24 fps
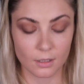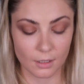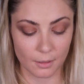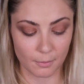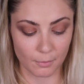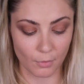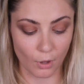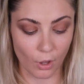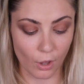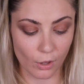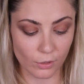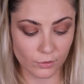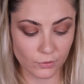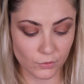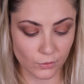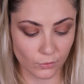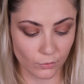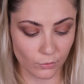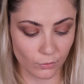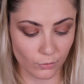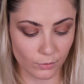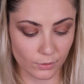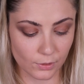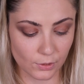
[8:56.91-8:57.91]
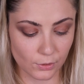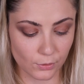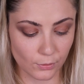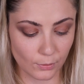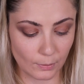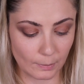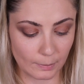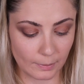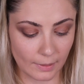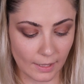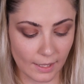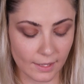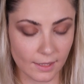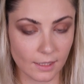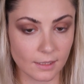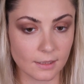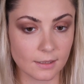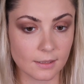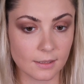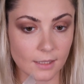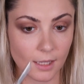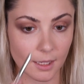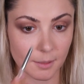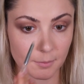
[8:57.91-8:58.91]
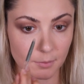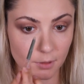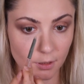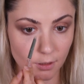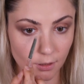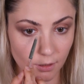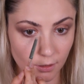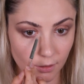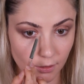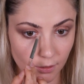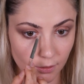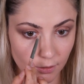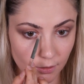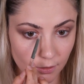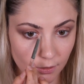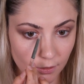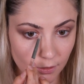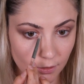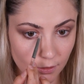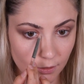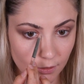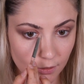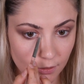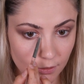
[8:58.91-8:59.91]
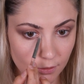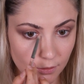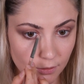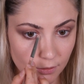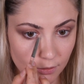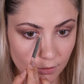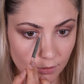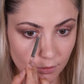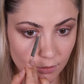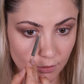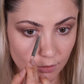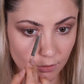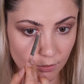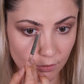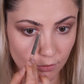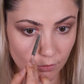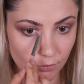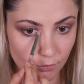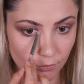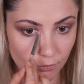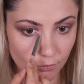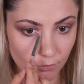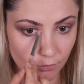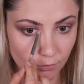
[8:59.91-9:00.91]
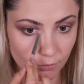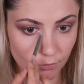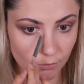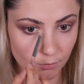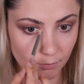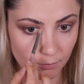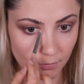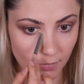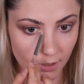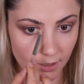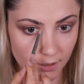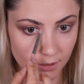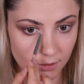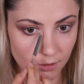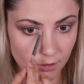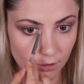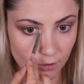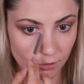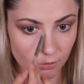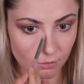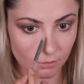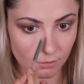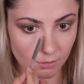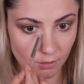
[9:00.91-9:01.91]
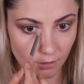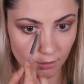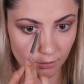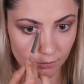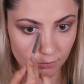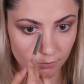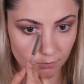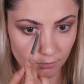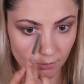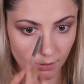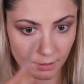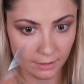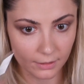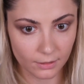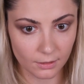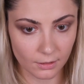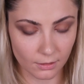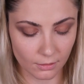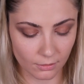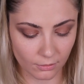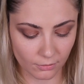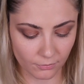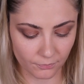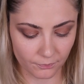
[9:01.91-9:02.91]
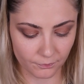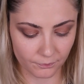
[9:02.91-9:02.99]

I'm also going to apply that same color to my tear duct right here.